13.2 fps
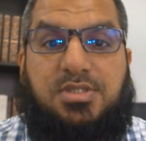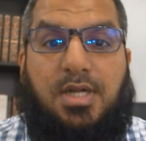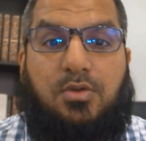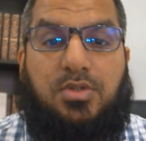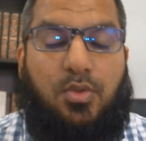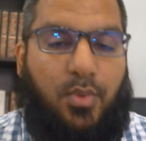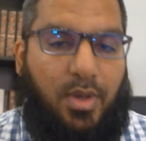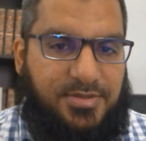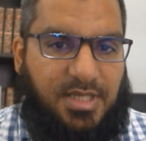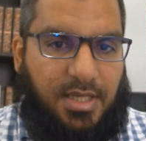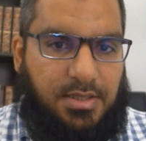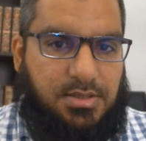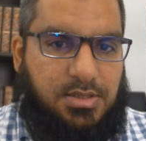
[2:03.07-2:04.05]
down their
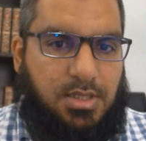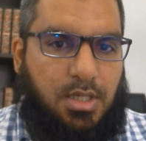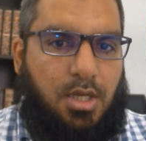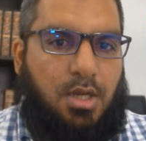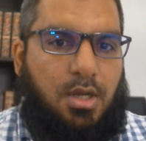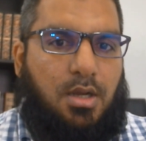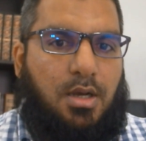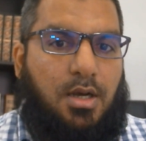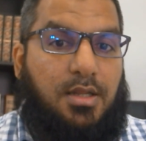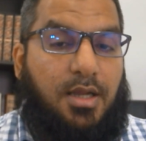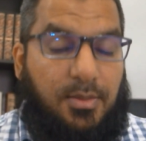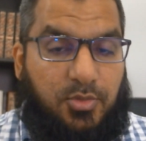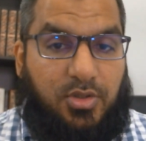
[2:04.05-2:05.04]
websites.
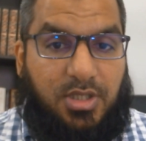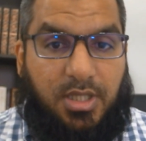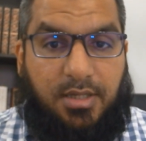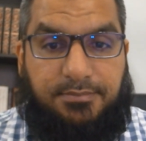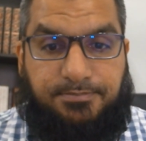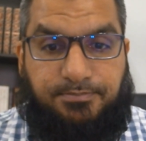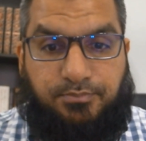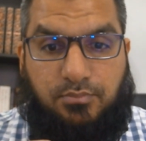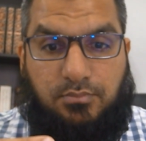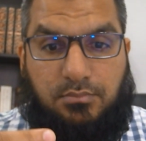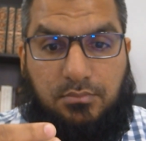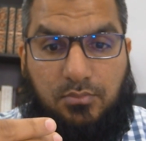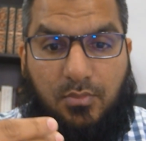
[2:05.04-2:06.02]
Alhamdulillah,
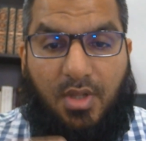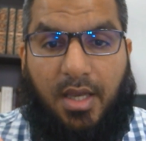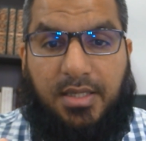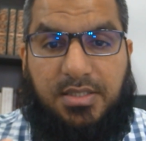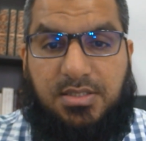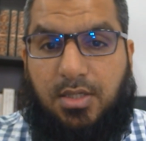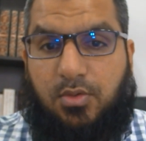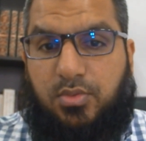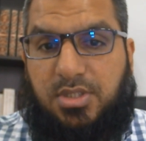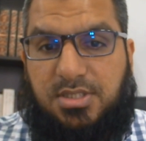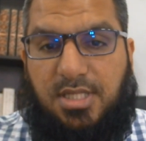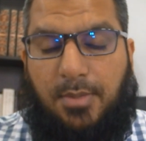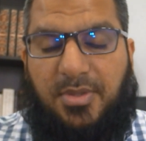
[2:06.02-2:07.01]
I stuck with
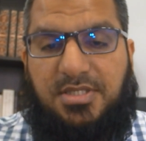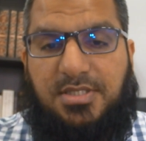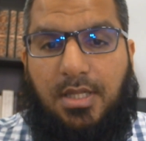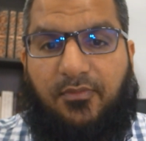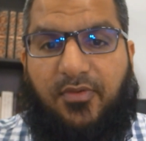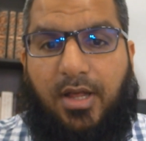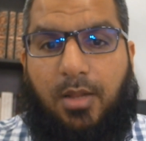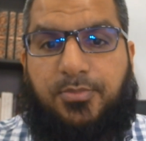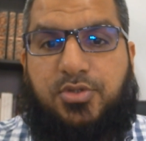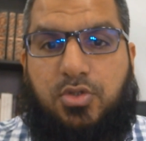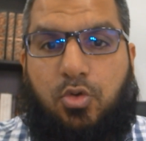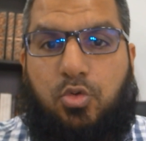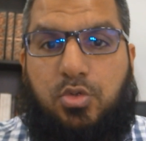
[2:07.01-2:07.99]
Islamic Self Help,
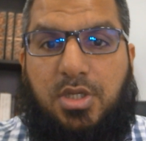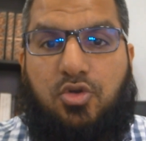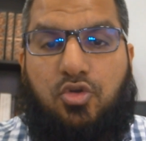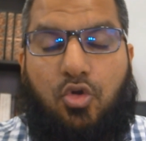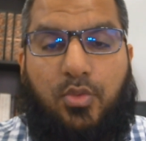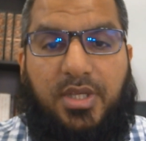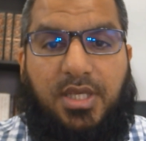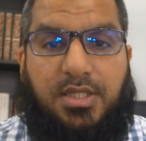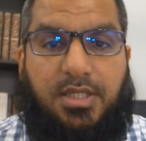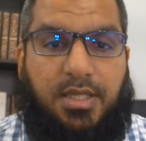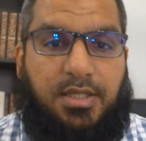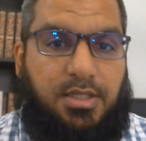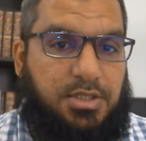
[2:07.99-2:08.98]
slowly growing
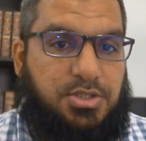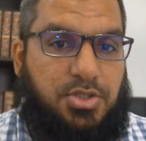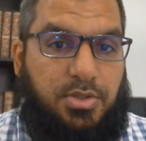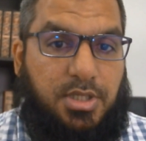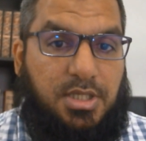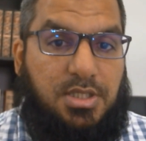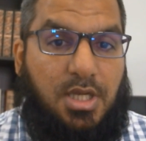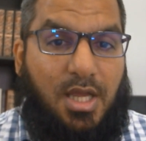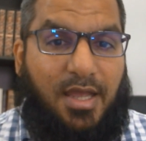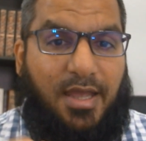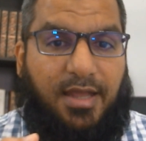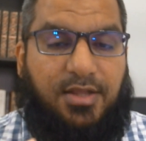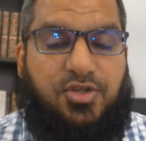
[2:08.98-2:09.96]
it and nurturing it.
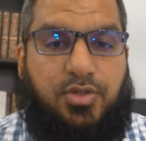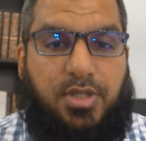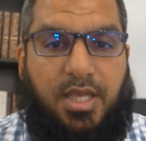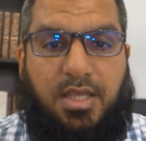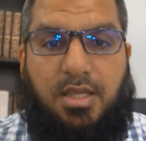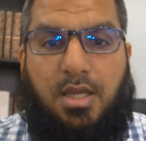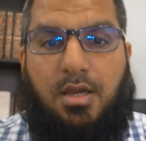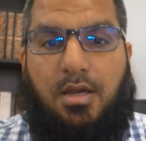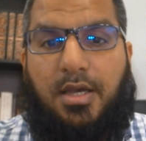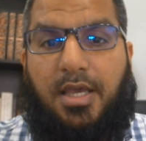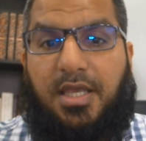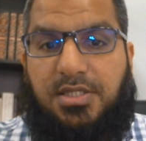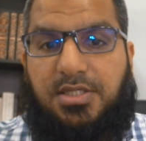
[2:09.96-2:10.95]
And today,
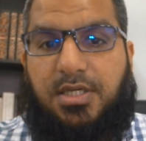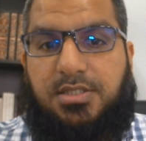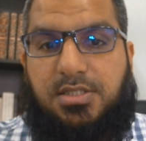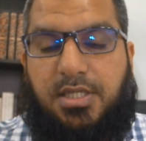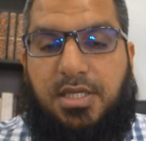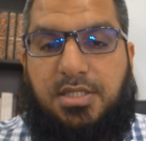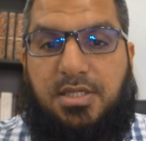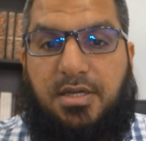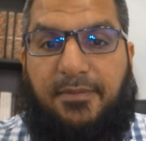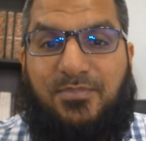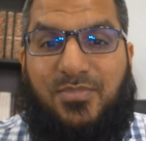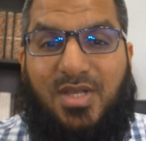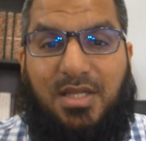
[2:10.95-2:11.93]
8 years
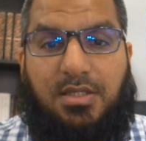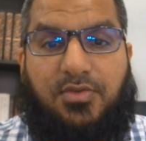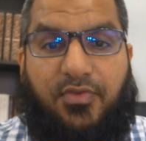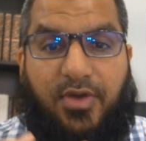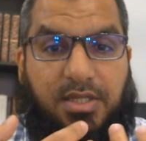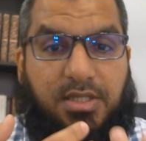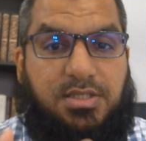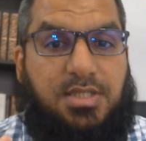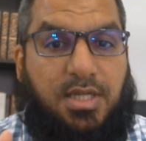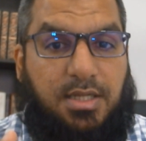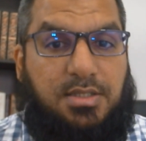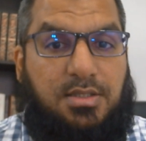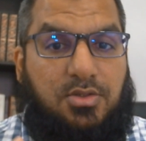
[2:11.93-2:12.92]
later, it is finally
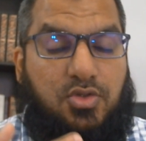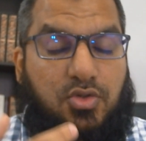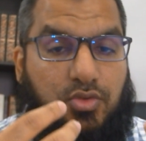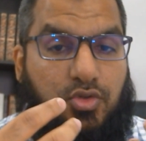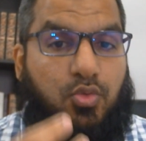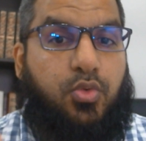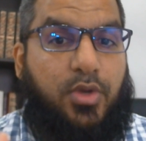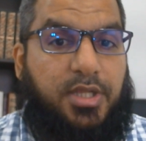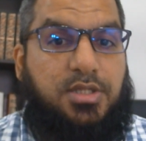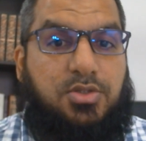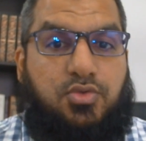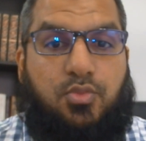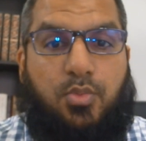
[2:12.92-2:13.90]
starting to
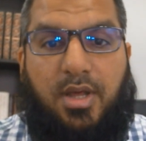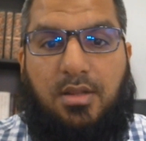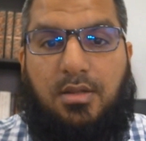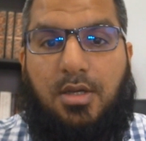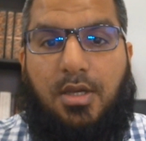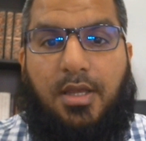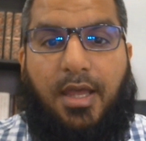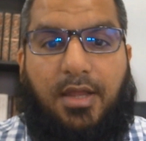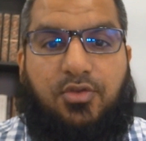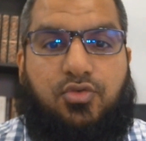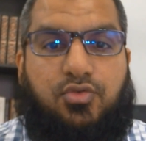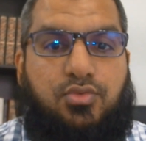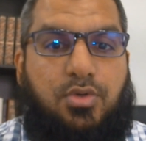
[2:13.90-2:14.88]
really do well and
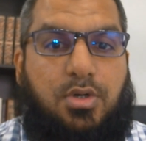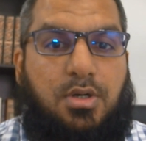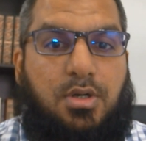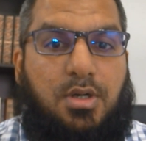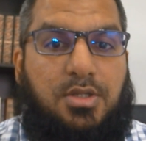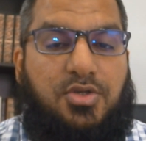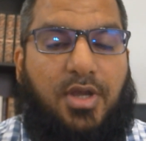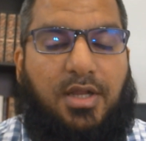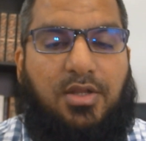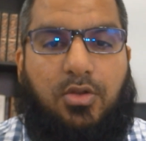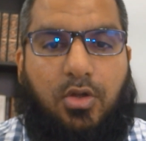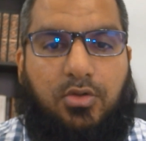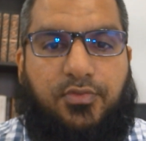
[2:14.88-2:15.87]
to attract
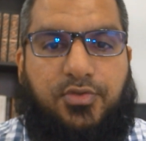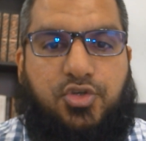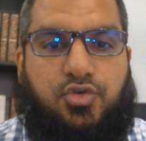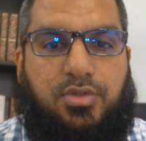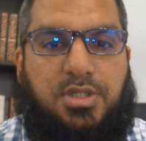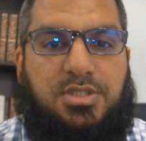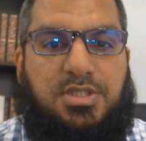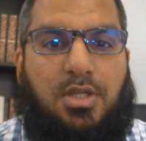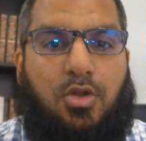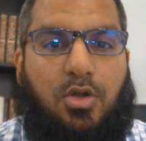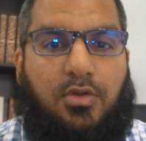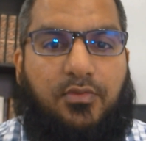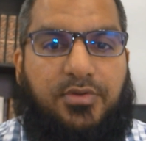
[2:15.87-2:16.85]
a lot of students and a
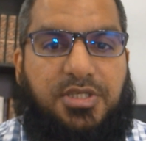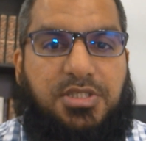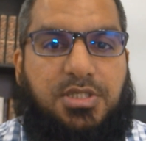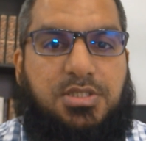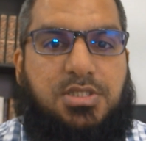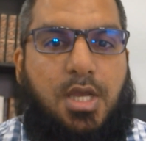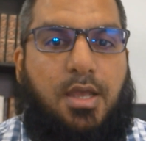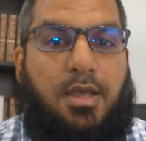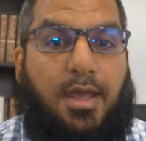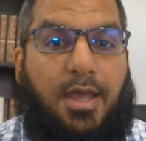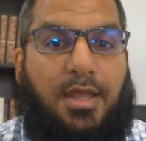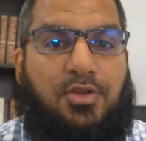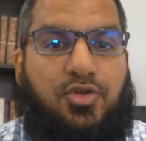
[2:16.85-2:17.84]
lot of readers
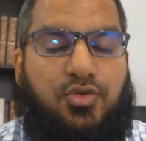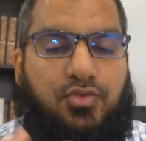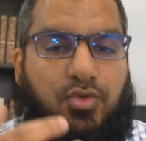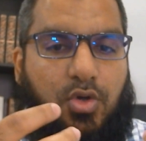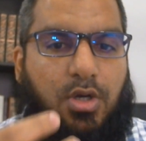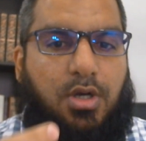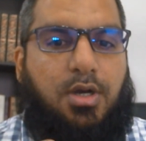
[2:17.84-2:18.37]
and to